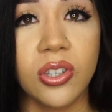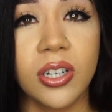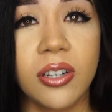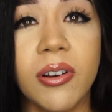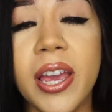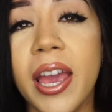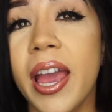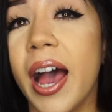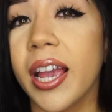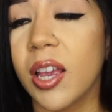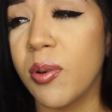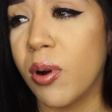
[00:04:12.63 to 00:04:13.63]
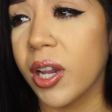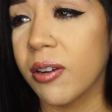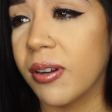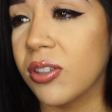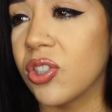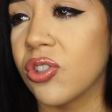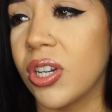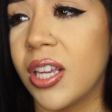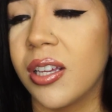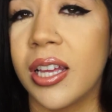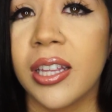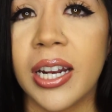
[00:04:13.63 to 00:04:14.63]
You know, I can be walking around the
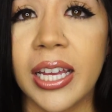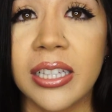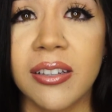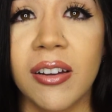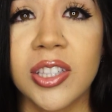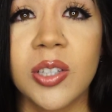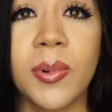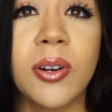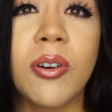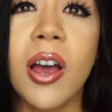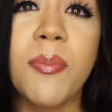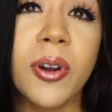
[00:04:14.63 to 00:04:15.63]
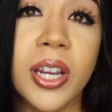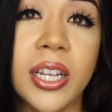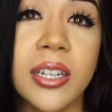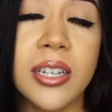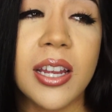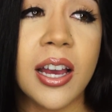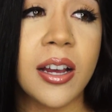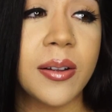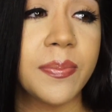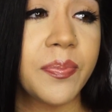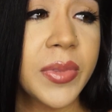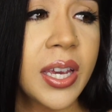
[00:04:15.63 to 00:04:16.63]
street and then I can tell someone, oh, I'm wearing how